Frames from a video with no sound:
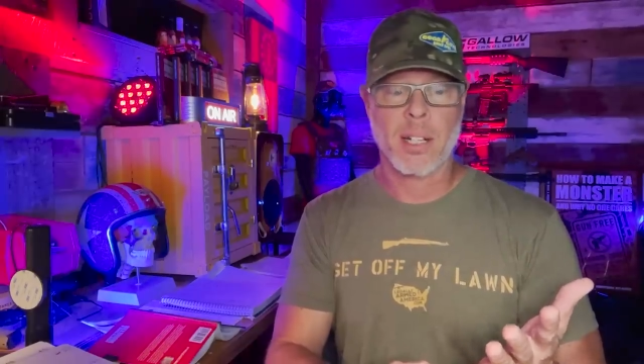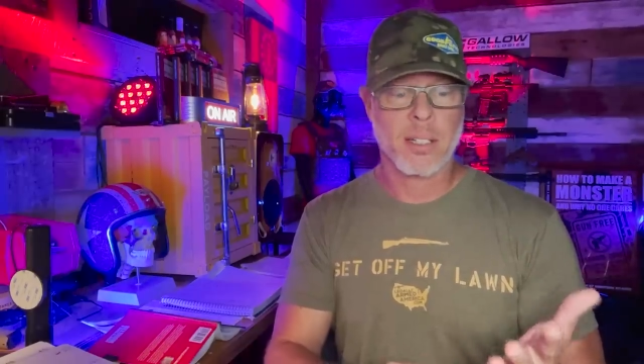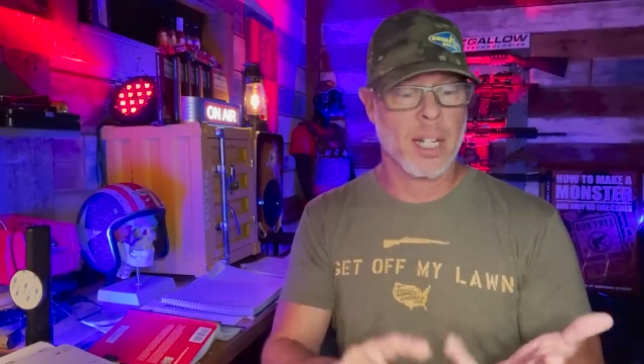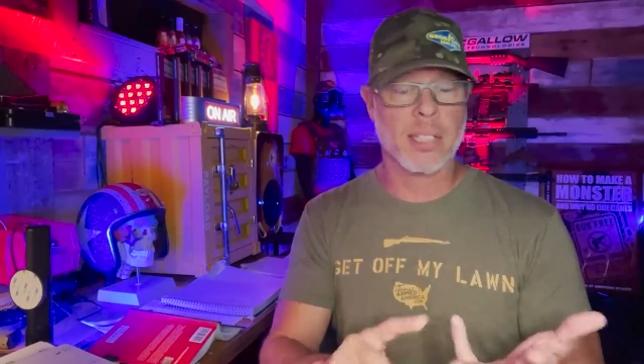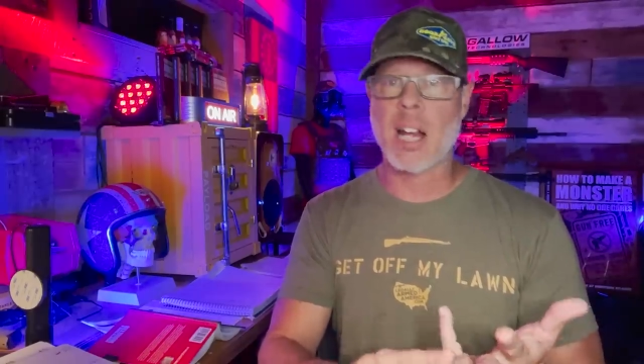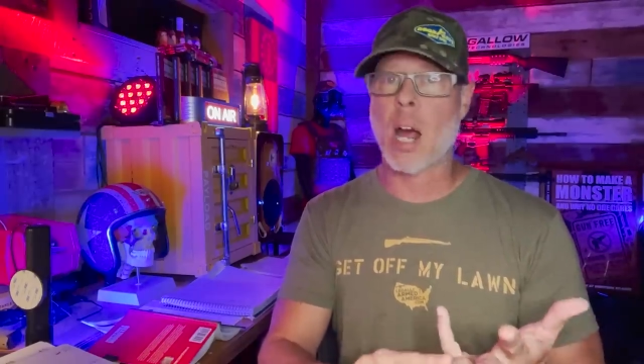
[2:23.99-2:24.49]

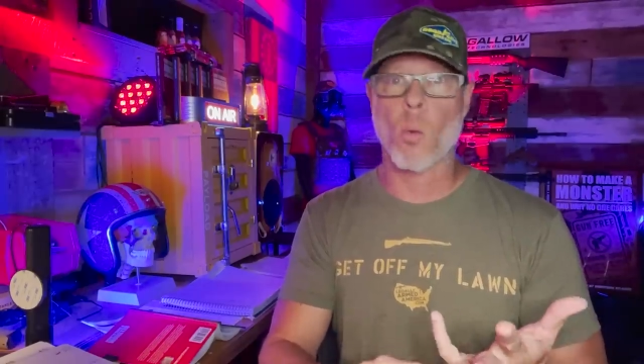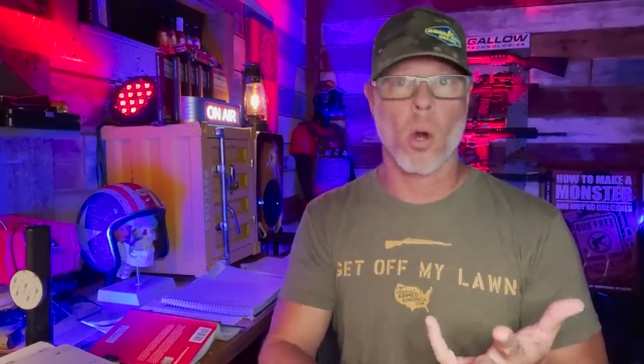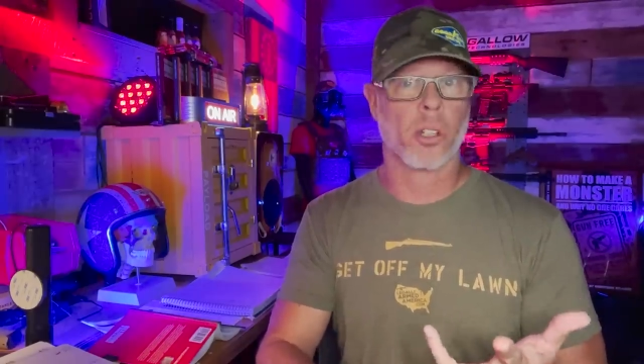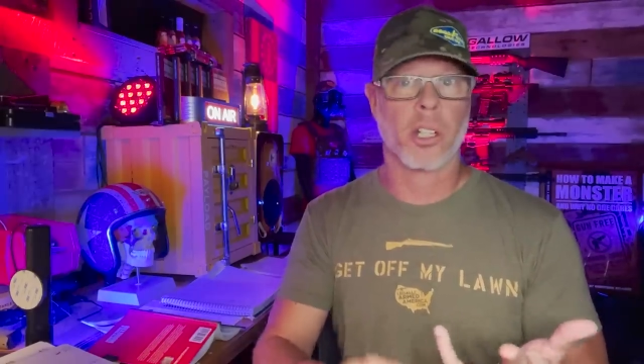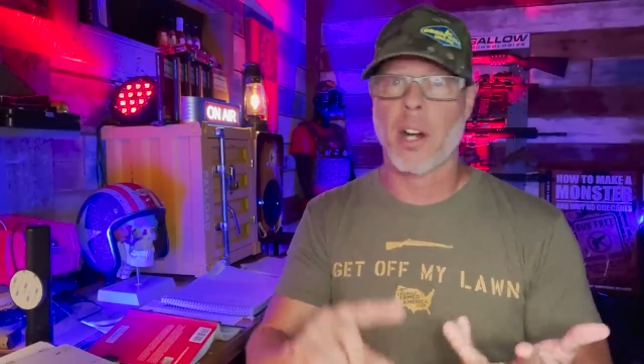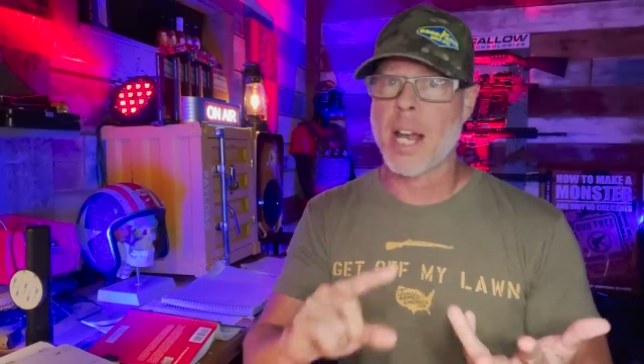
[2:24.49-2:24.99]
does not
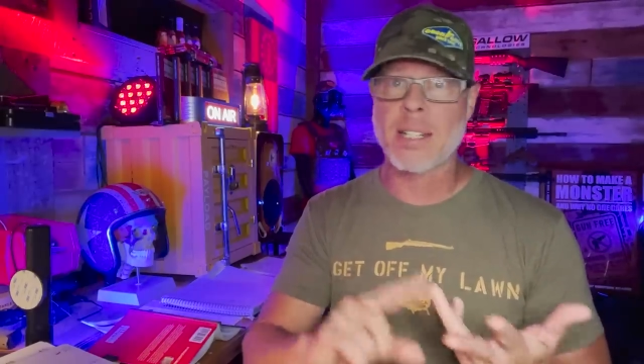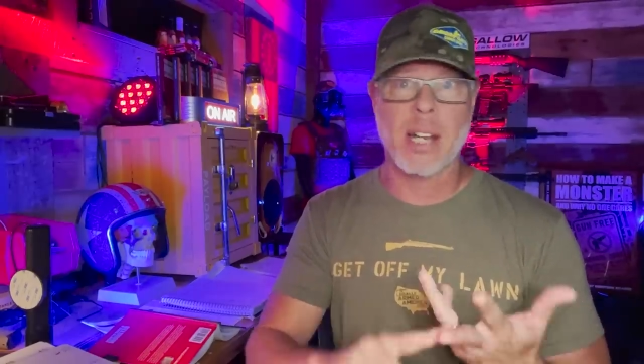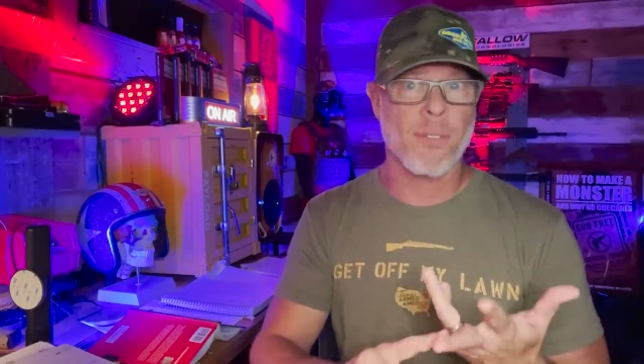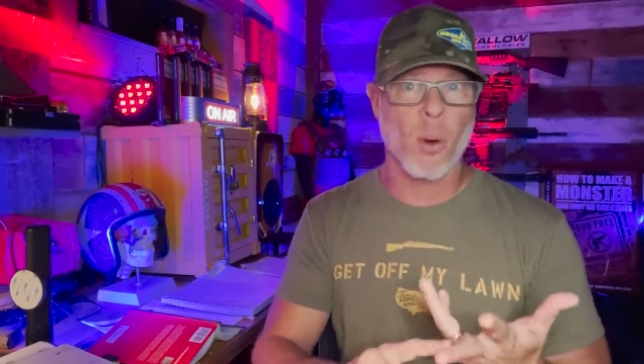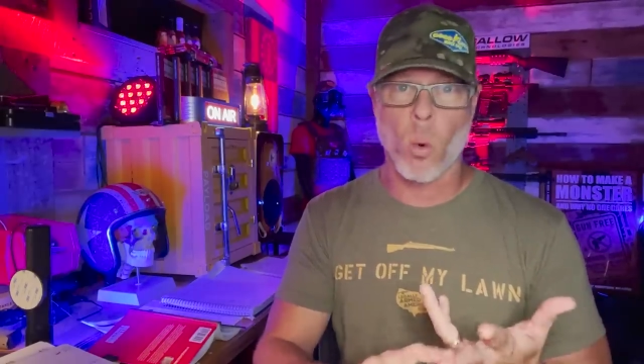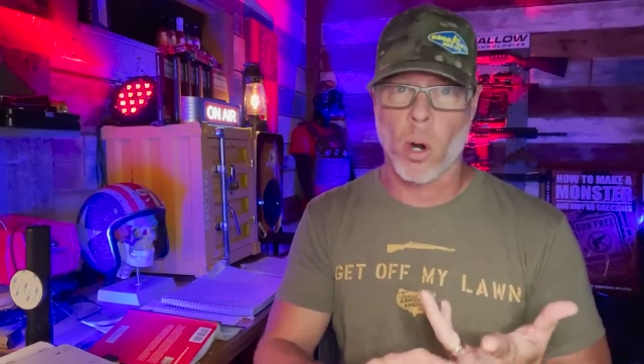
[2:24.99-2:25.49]
work there, has
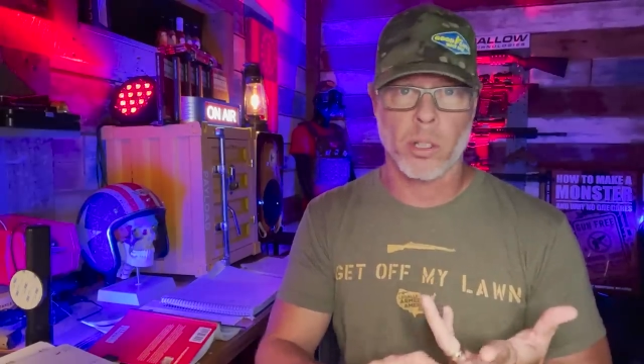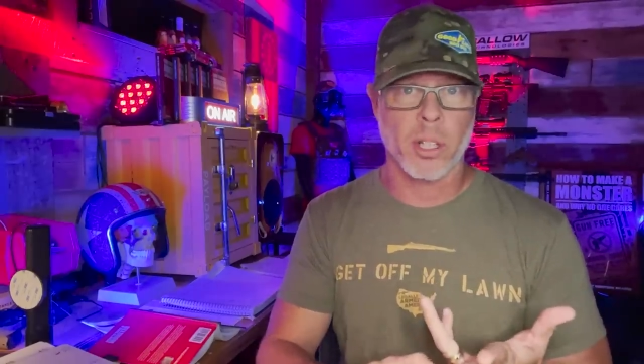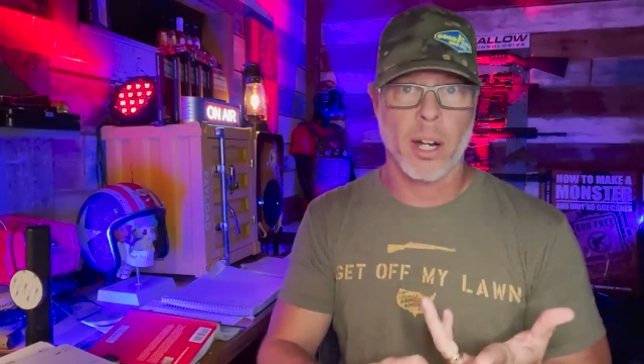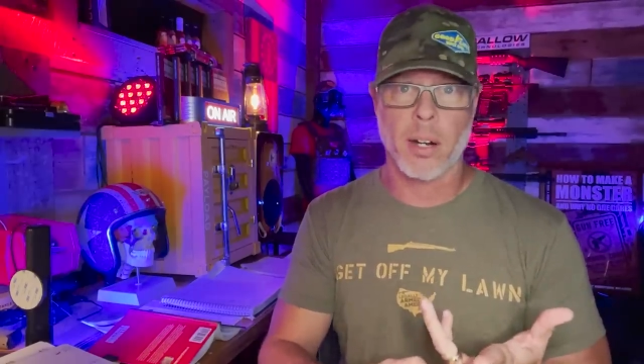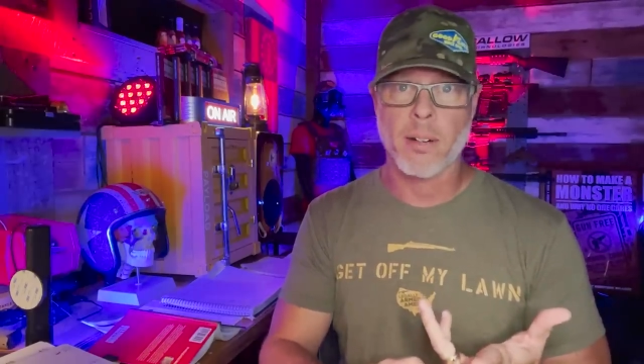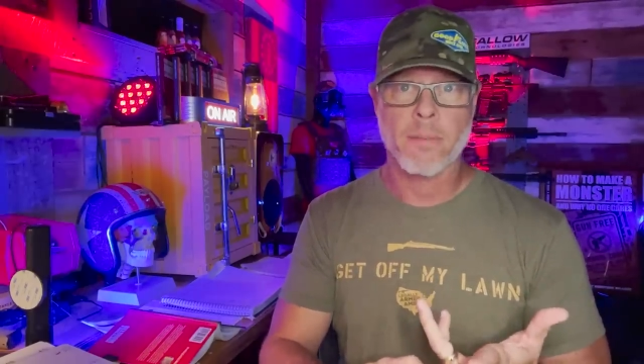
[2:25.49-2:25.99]
never worked
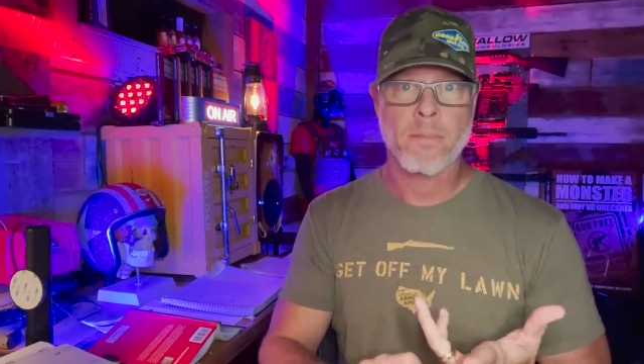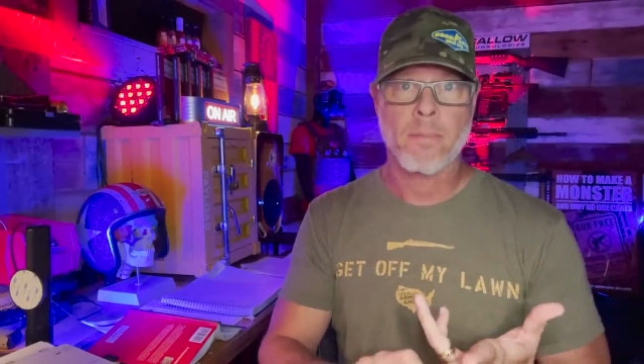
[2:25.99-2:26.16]
there,